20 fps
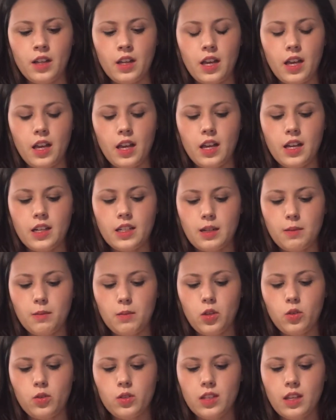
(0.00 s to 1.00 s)
and I'm
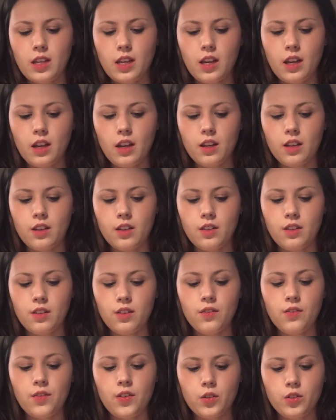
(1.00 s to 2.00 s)
using
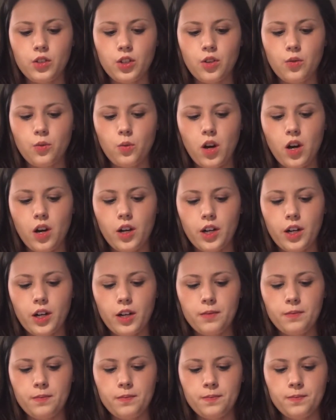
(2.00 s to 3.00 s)
filtered
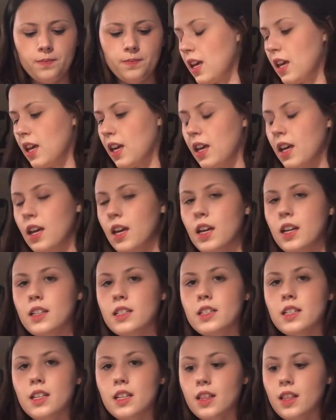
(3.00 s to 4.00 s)
water.
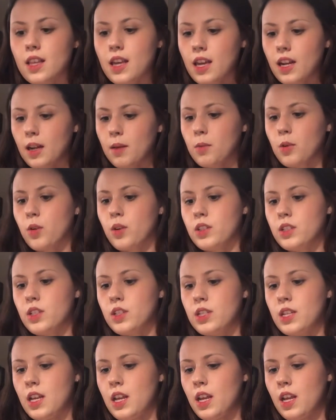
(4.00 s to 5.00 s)
And then I'm going to
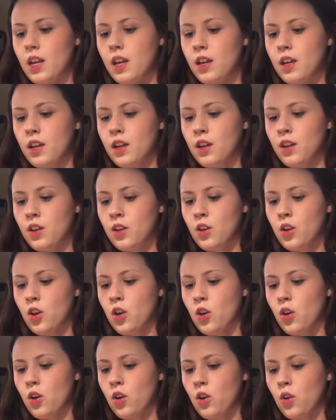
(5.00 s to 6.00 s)
take
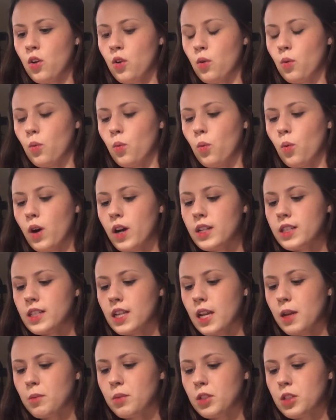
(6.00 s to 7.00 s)
1
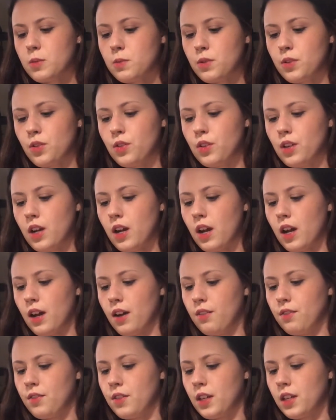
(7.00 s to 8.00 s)
tablespoon
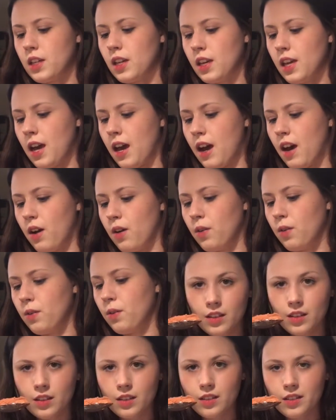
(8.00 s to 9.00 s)
of the cacao.
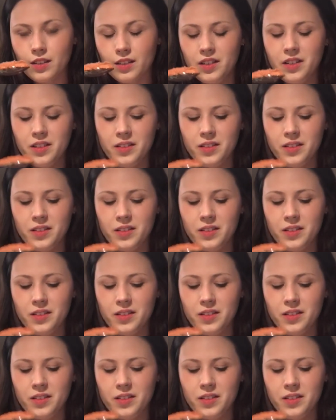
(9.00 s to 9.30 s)
I